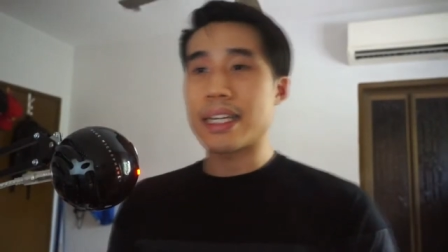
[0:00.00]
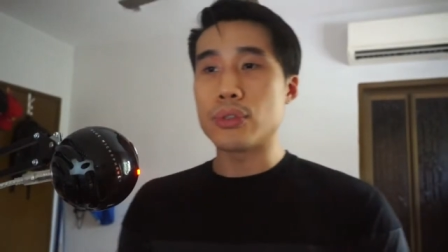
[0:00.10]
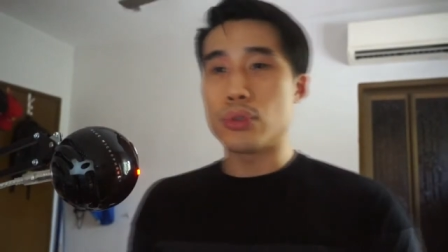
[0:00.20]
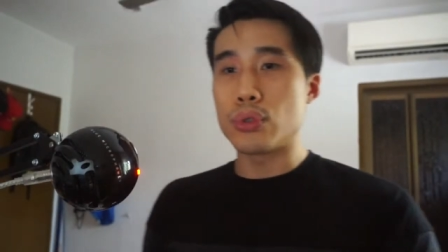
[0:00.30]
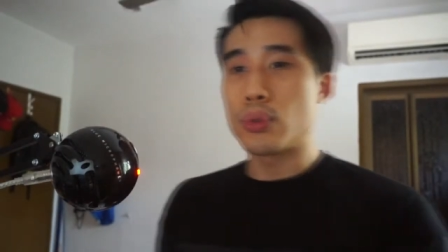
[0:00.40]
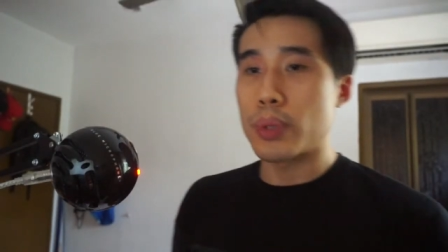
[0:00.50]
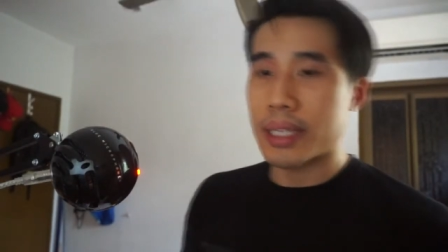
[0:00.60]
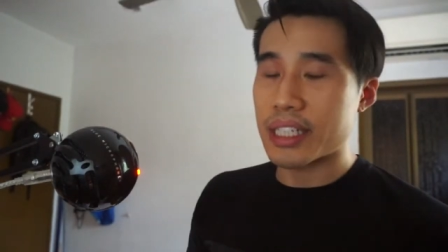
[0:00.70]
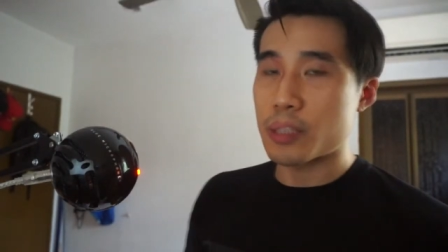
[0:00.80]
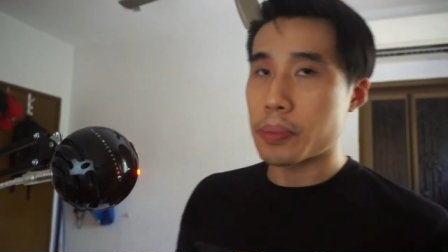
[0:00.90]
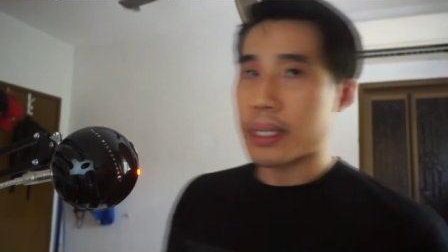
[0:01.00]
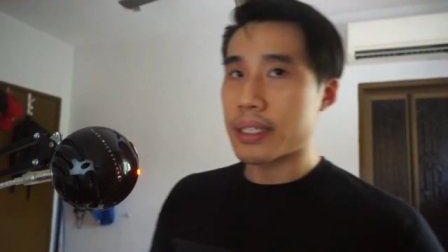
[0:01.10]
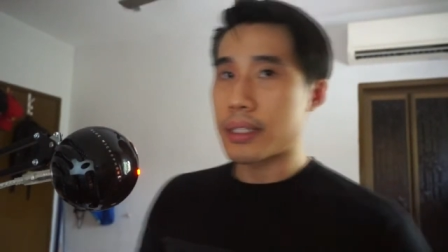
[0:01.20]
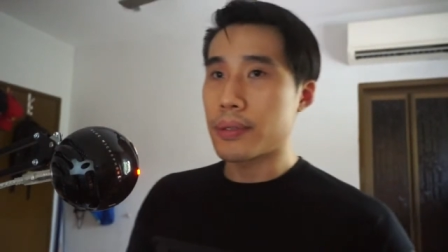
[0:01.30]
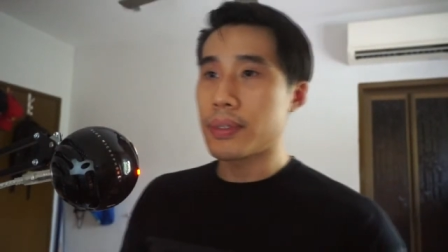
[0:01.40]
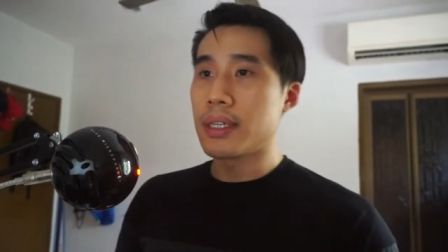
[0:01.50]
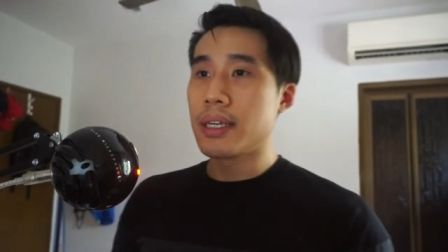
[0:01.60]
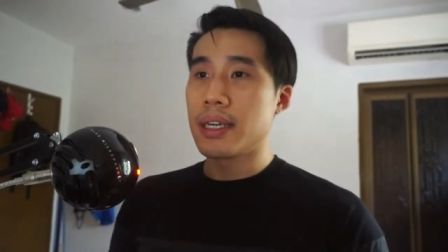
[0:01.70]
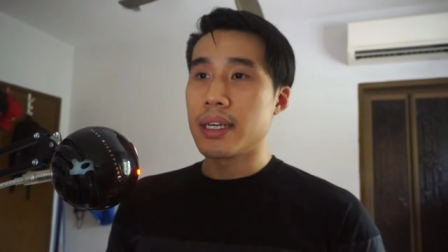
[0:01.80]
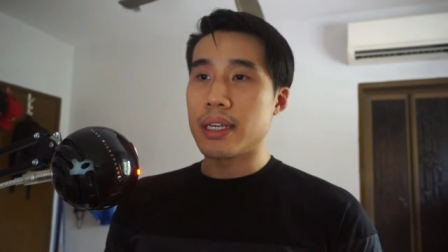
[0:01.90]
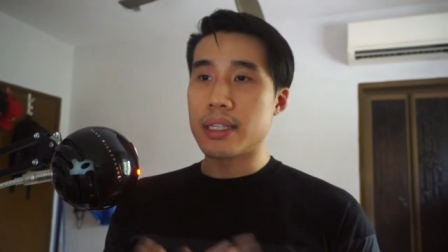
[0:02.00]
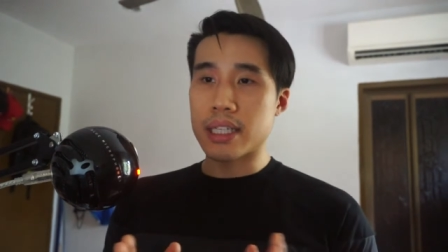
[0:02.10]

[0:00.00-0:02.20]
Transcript: I do when I spline it out is